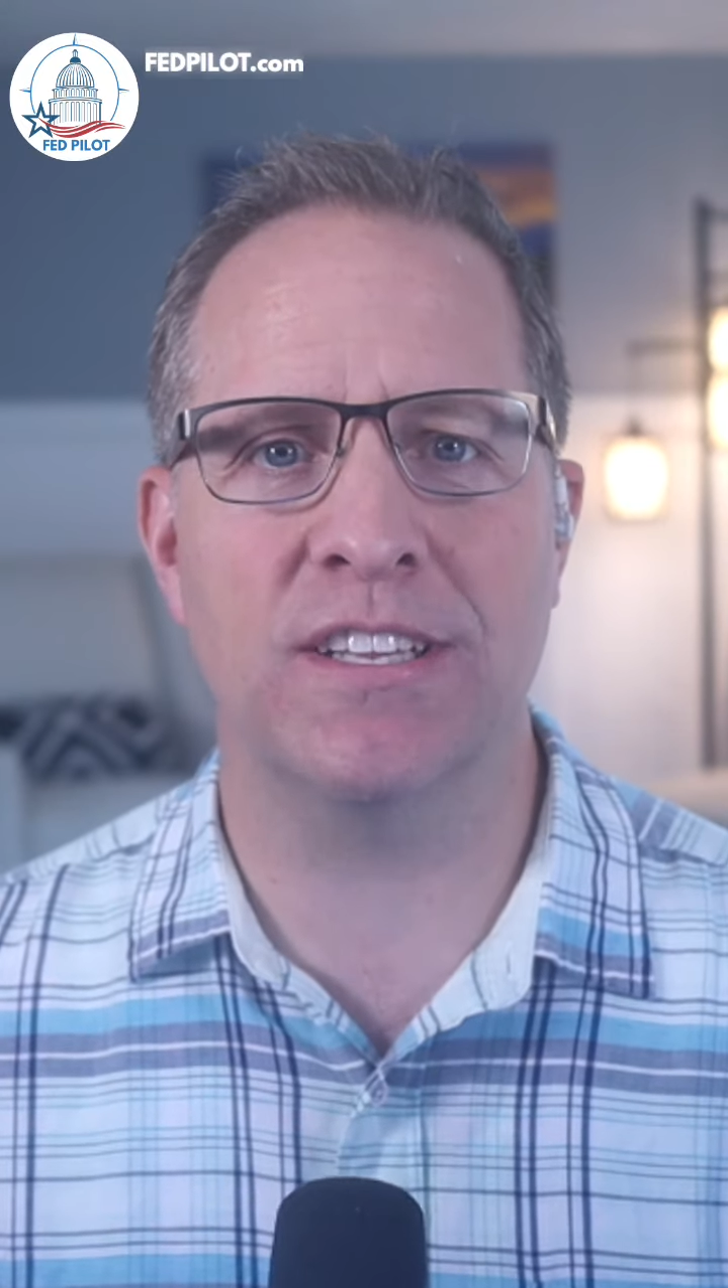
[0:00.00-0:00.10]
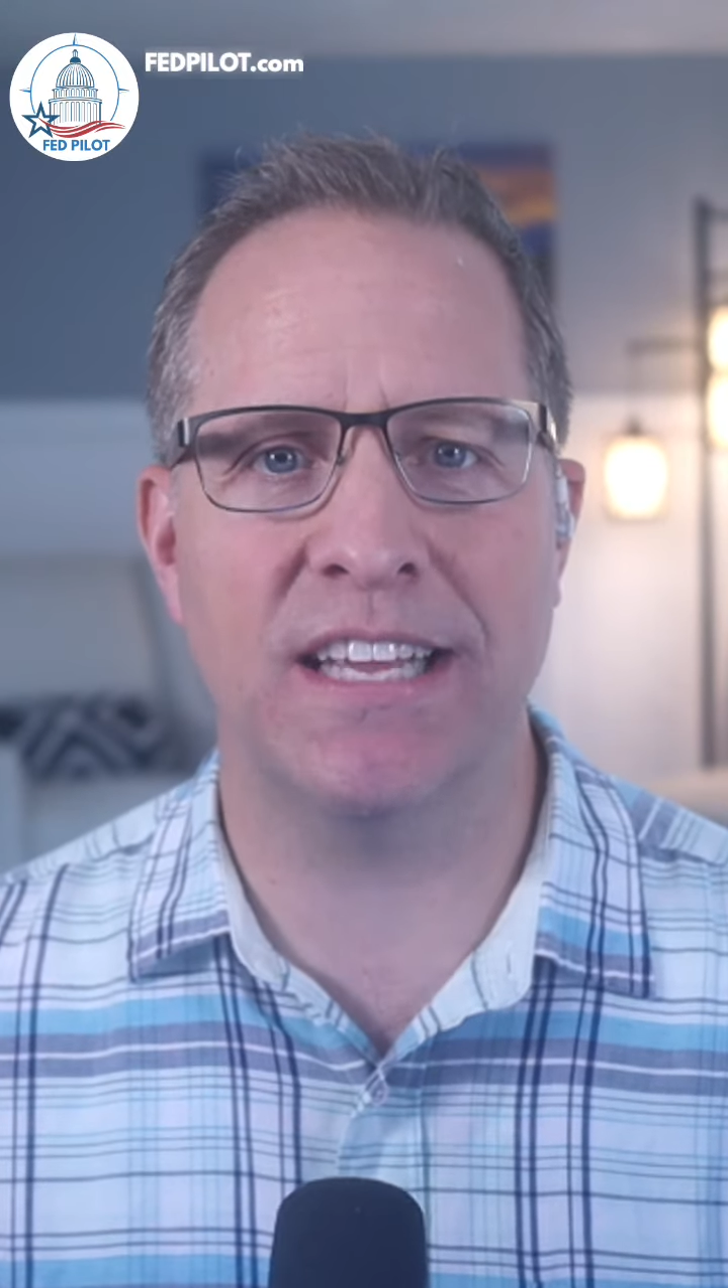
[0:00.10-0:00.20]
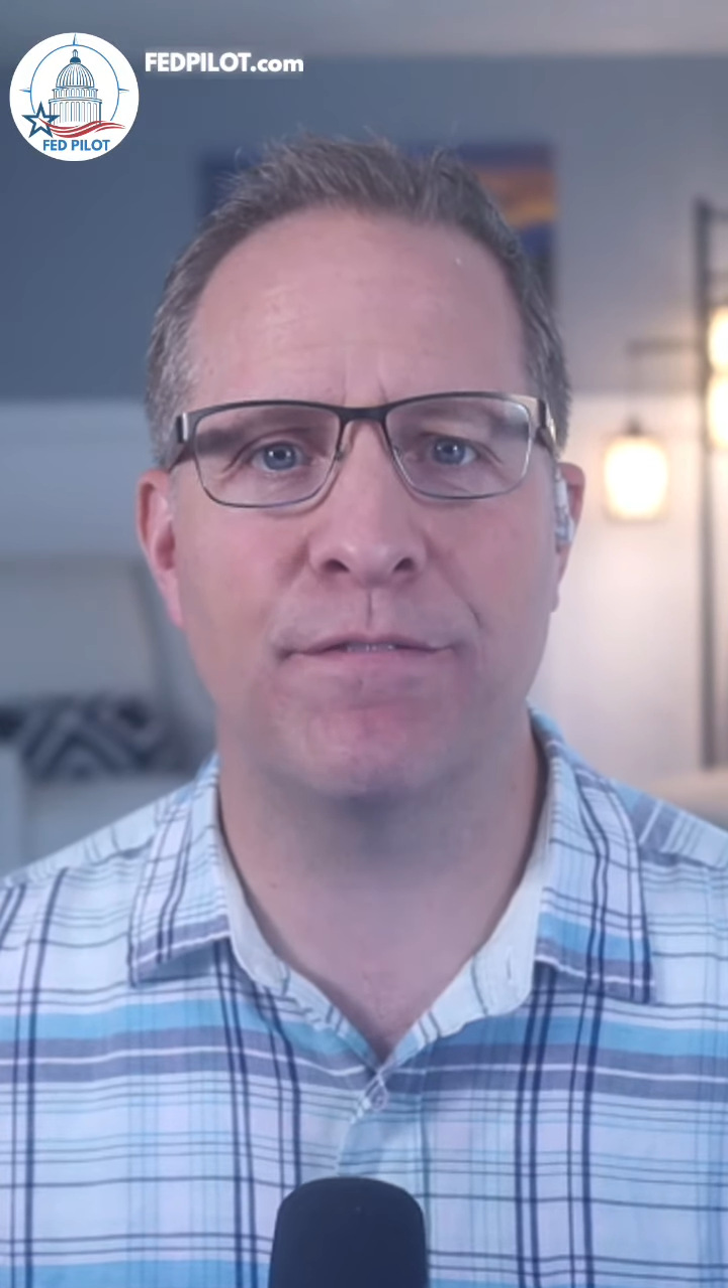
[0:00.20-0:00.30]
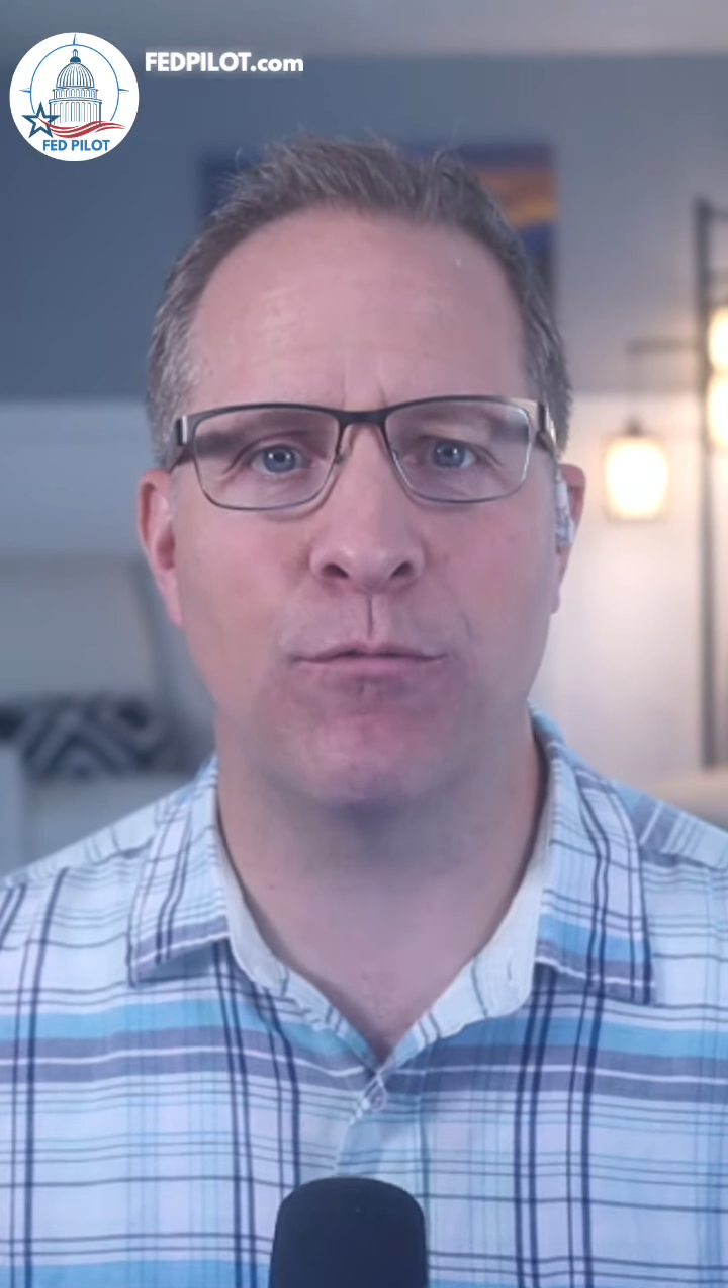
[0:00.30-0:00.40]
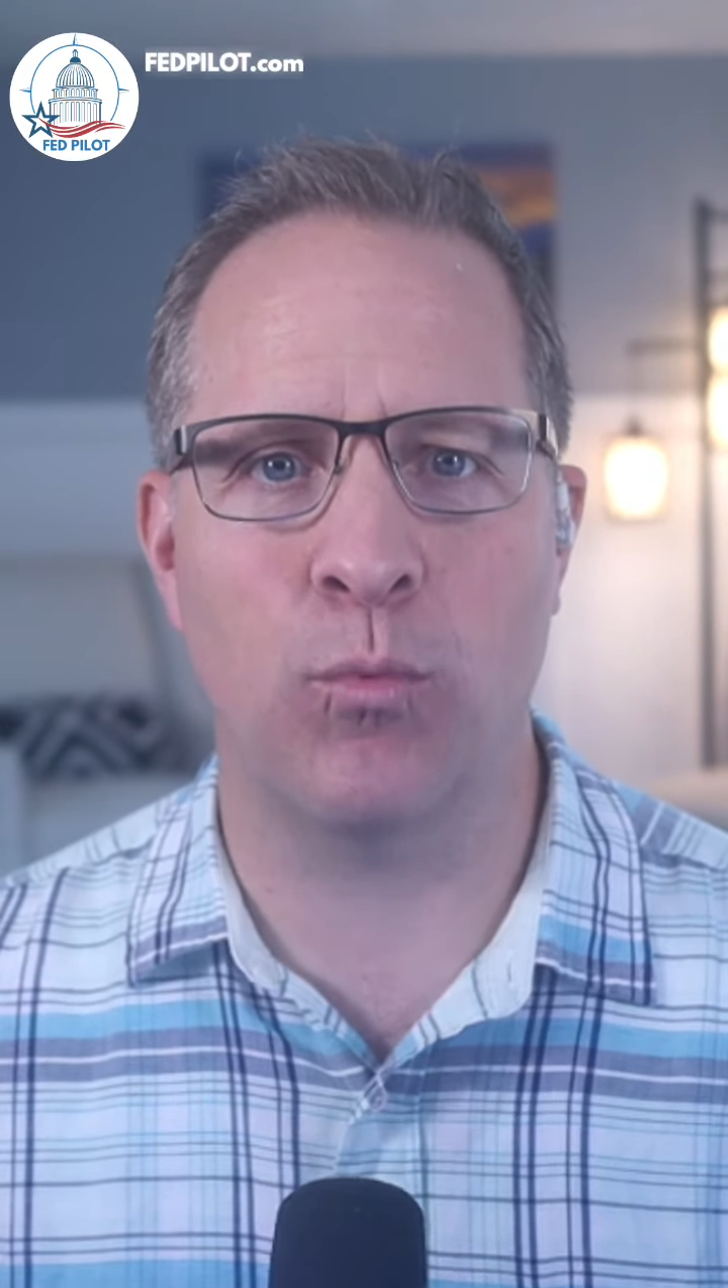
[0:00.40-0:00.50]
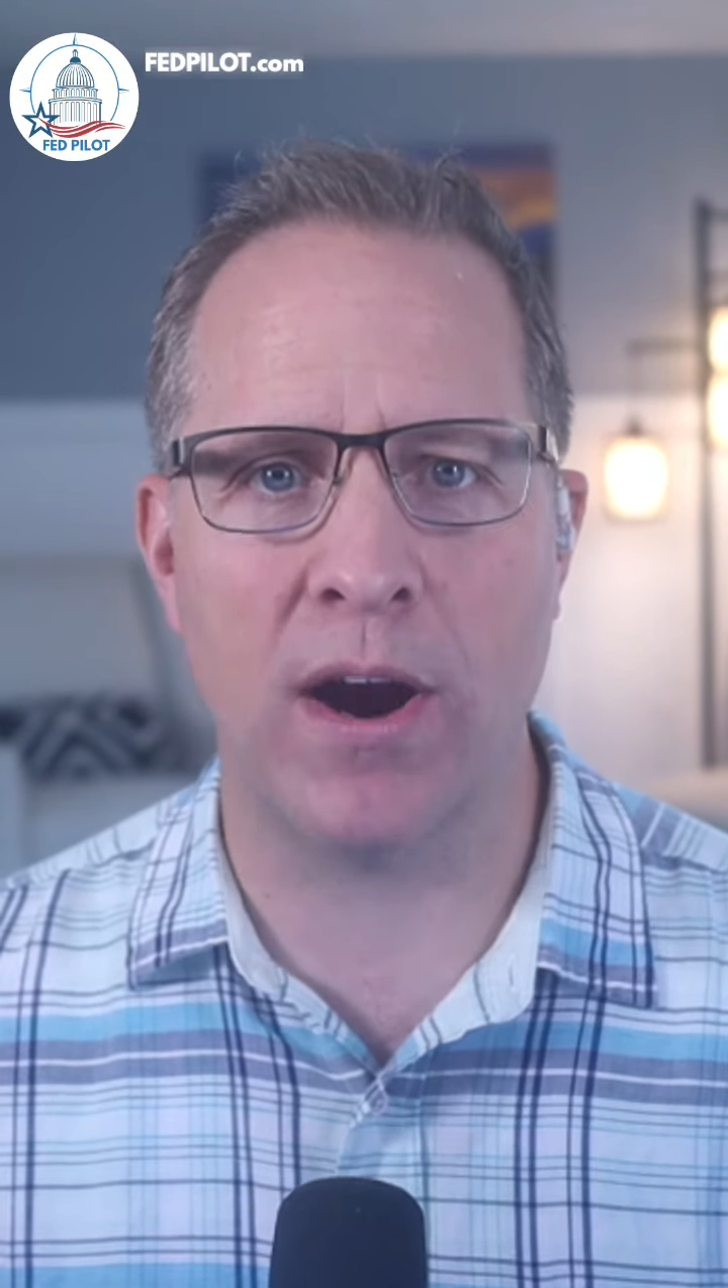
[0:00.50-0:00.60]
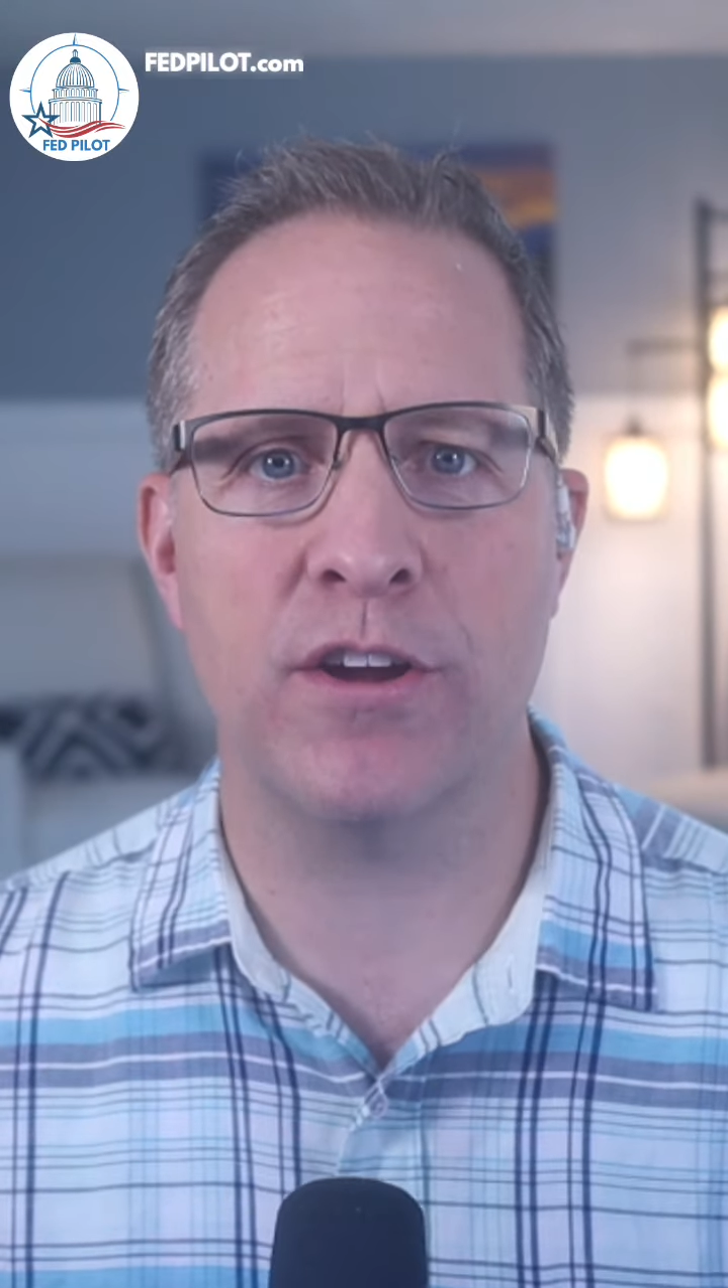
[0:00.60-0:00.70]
live where